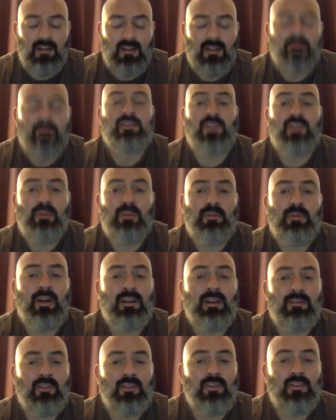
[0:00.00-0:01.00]
I'm so
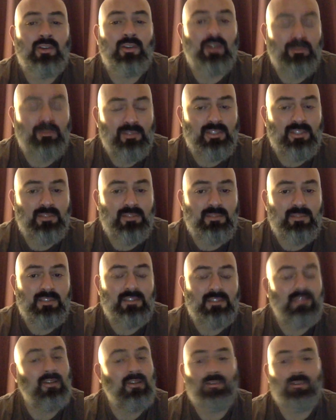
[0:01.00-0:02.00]
proud of your
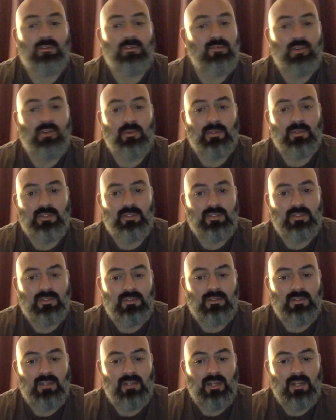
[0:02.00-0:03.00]
accomplishments, and I look forward
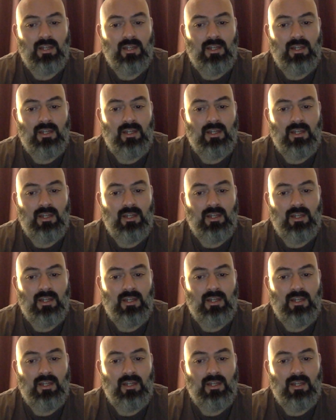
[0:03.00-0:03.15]
to